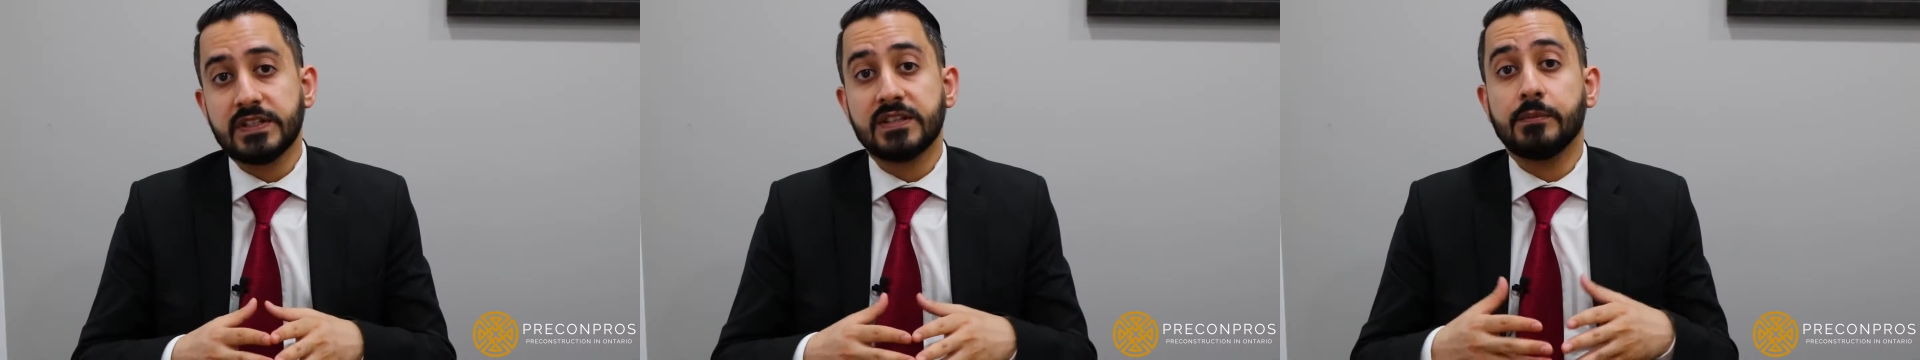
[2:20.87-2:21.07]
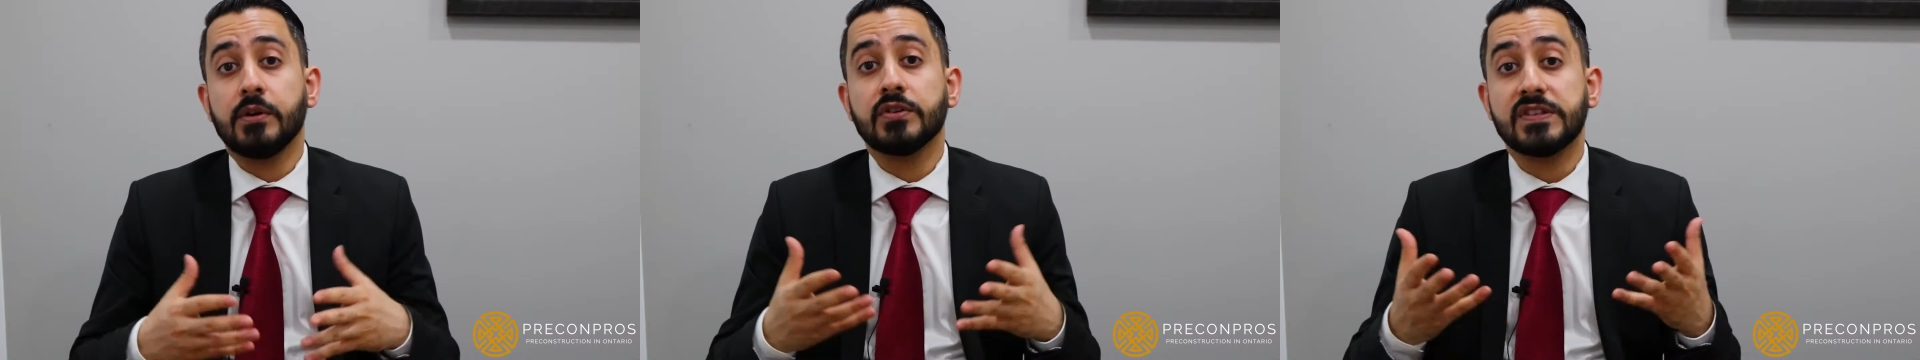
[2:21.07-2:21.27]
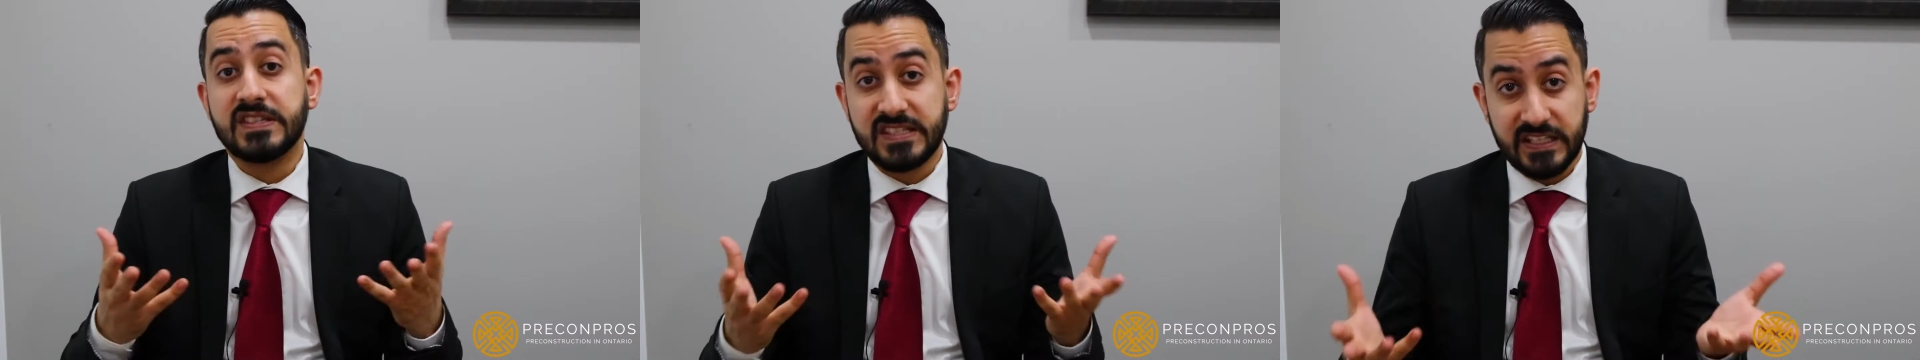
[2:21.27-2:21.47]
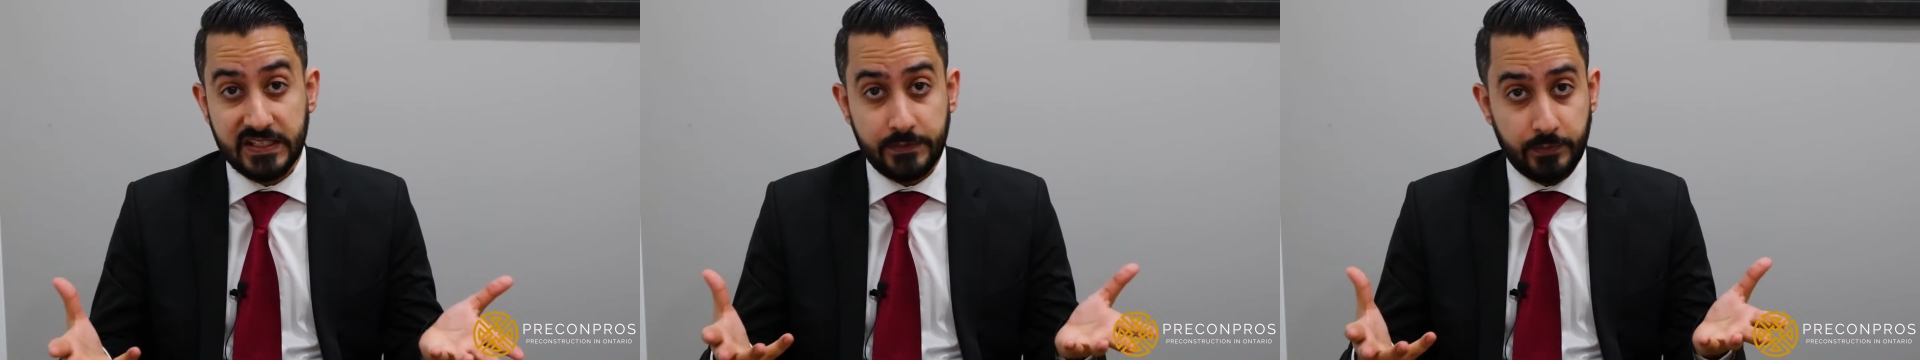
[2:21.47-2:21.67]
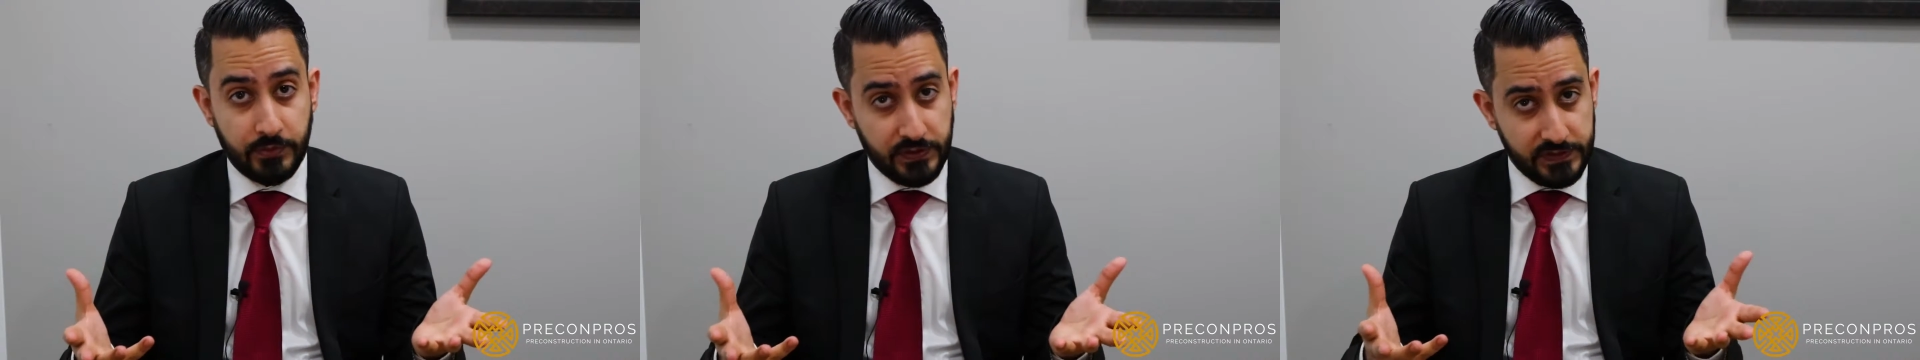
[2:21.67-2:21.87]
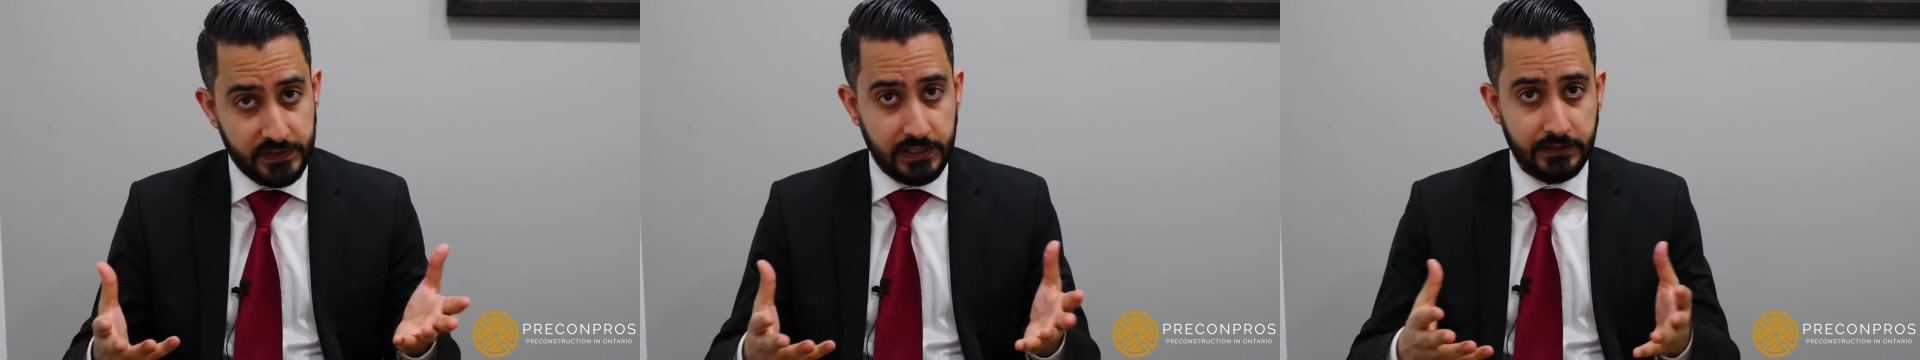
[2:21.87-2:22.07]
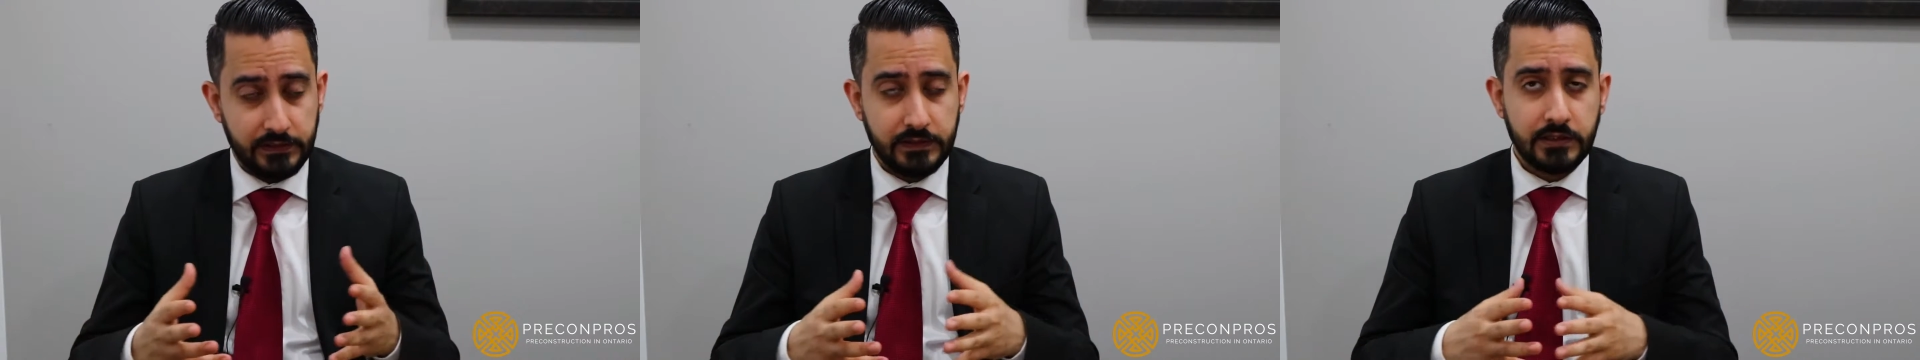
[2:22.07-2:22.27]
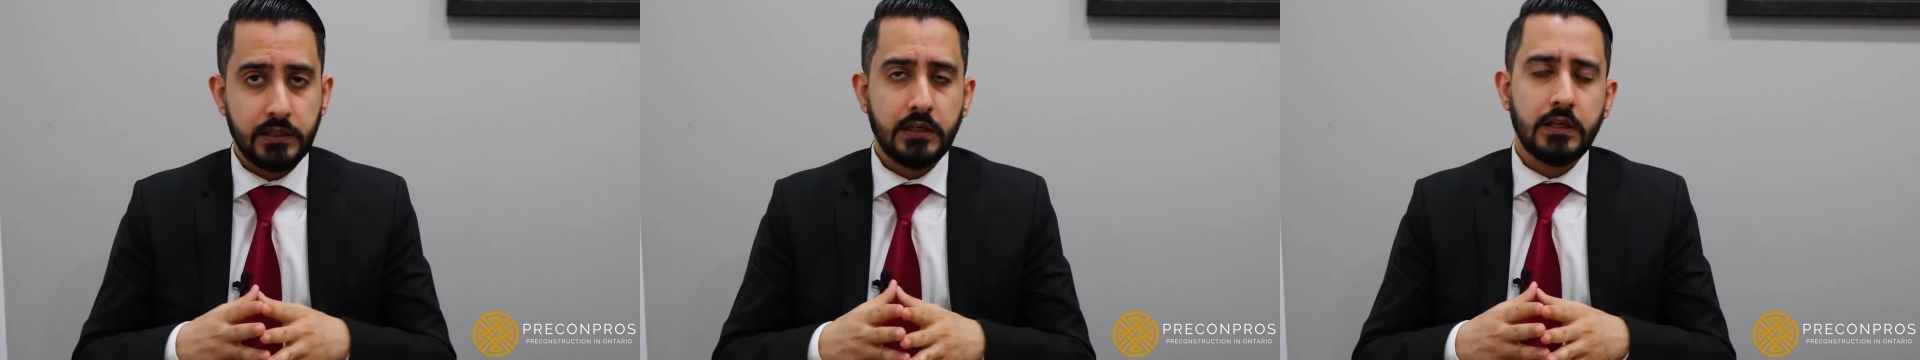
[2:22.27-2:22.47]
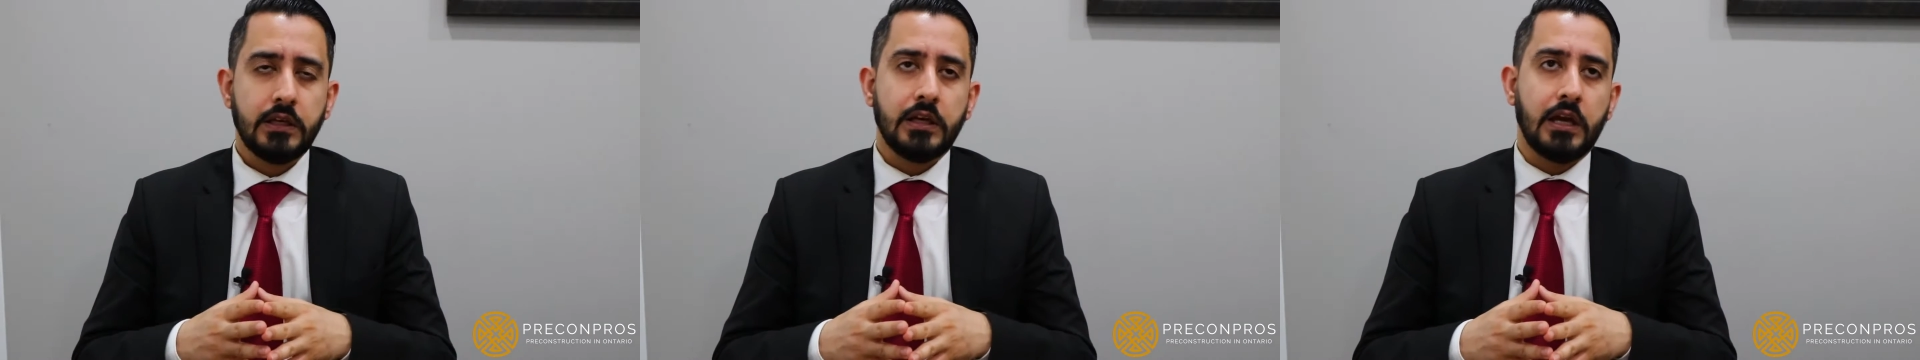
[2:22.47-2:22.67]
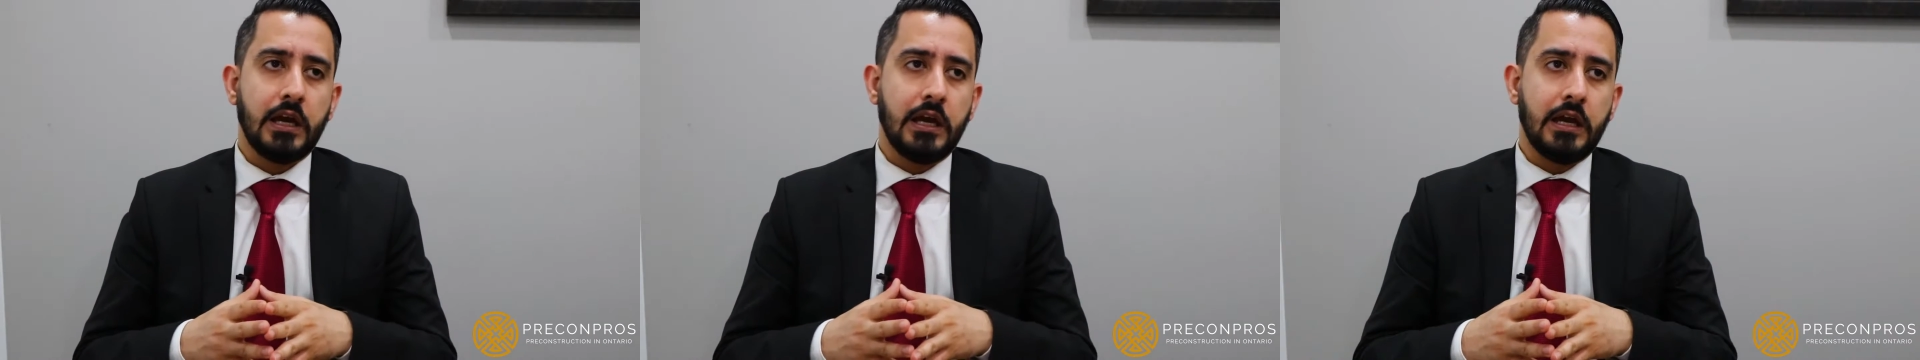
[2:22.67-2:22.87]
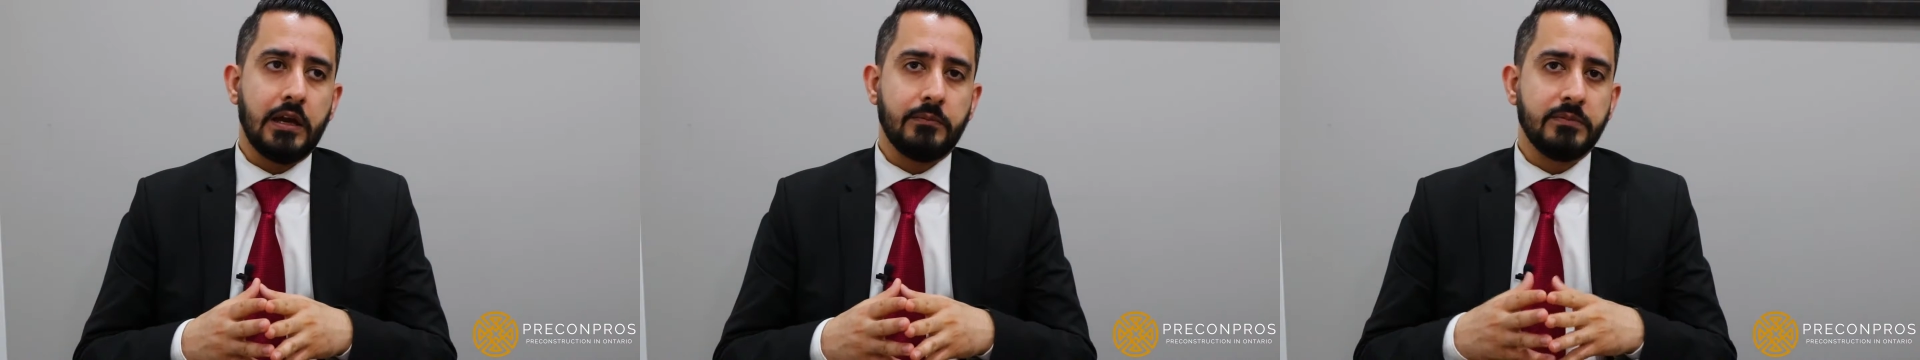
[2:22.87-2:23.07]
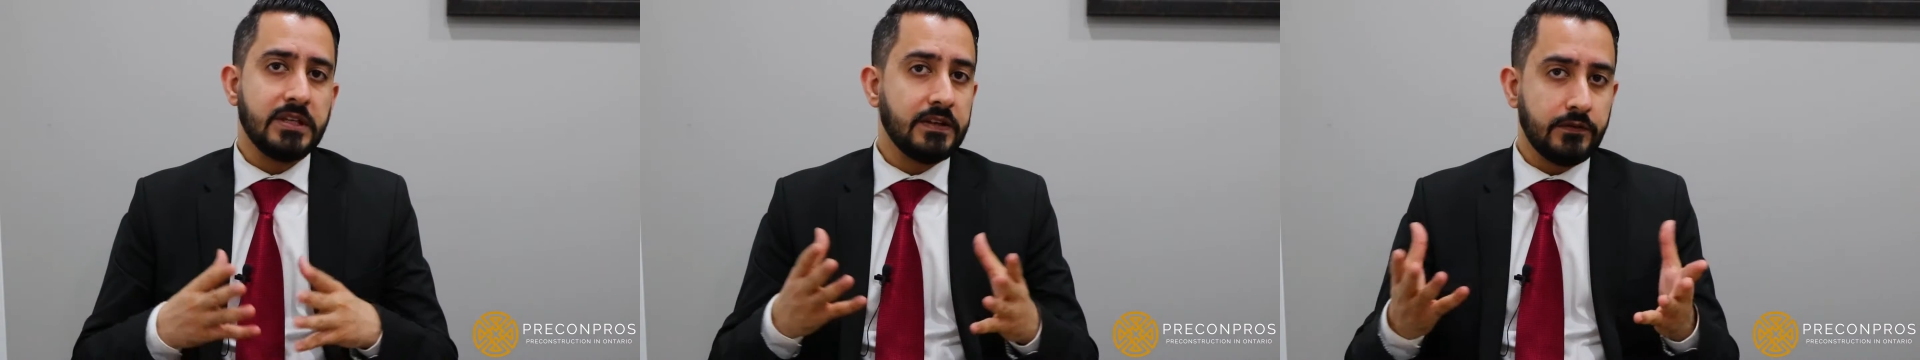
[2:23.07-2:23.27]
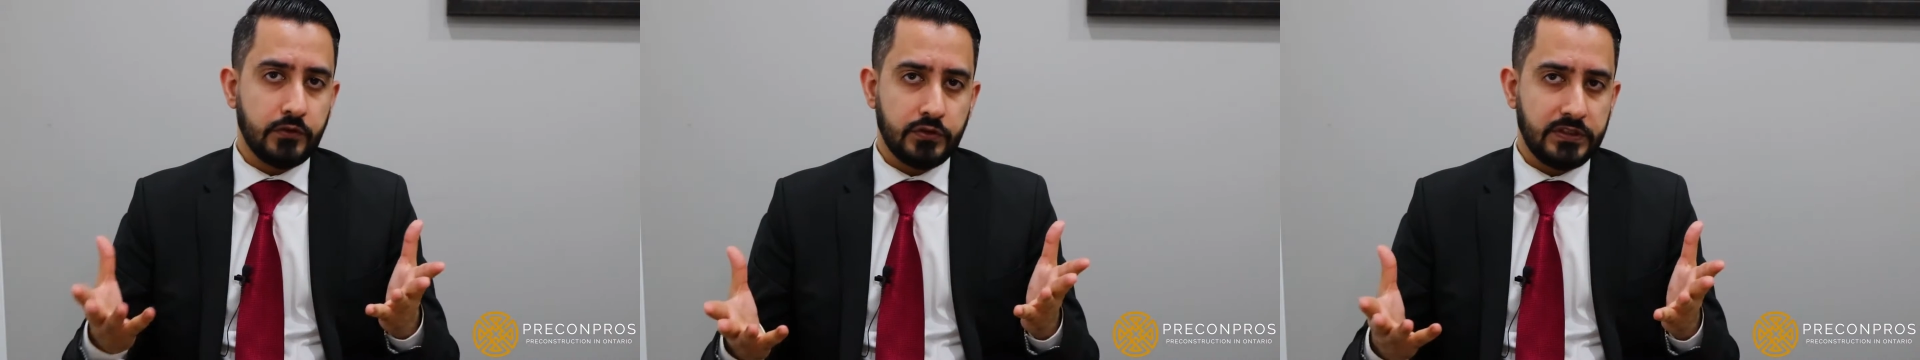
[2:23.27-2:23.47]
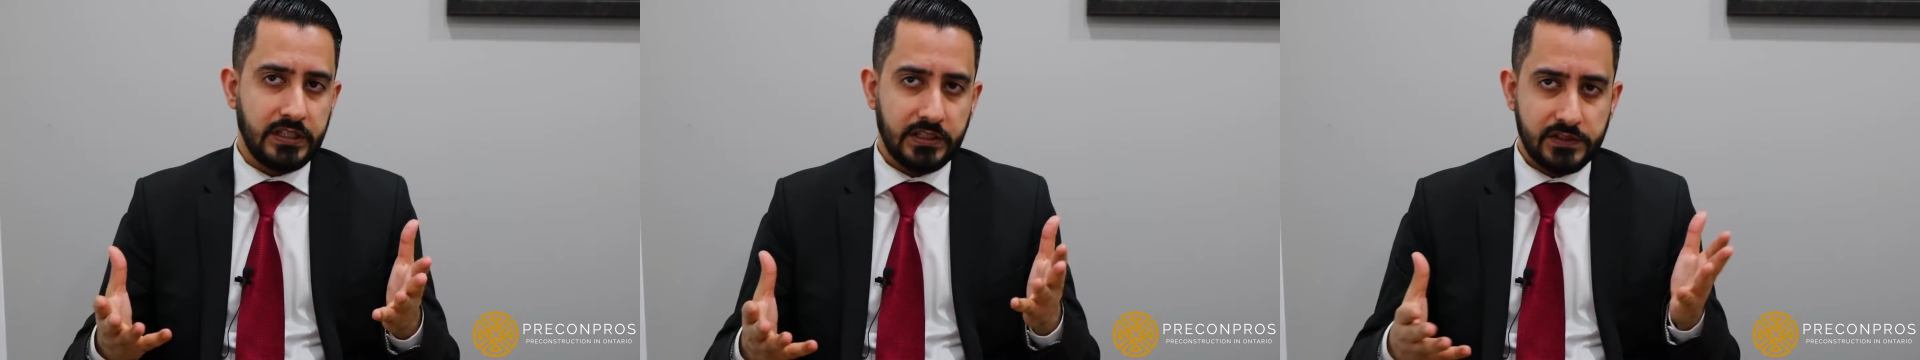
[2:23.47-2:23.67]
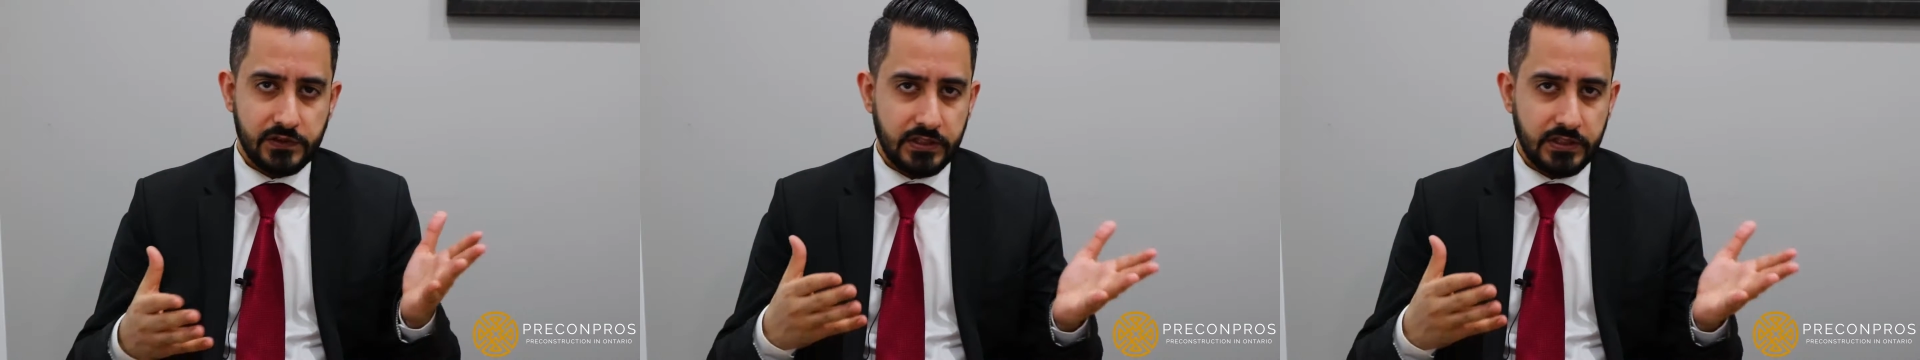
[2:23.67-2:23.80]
is about 6%, give or take.